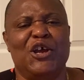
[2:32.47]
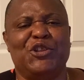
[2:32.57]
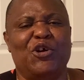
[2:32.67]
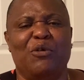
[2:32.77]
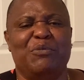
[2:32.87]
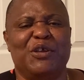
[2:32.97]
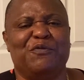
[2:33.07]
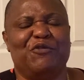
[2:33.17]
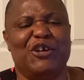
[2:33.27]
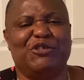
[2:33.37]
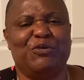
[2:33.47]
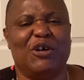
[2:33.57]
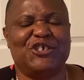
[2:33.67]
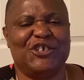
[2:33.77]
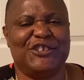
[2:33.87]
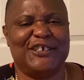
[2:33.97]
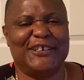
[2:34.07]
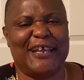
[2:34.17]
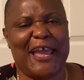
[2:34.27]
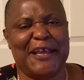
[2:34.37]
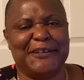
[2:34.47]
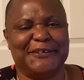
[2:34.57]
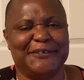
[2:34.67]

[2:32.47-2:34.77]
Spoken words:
don't be afraid to watch until the end.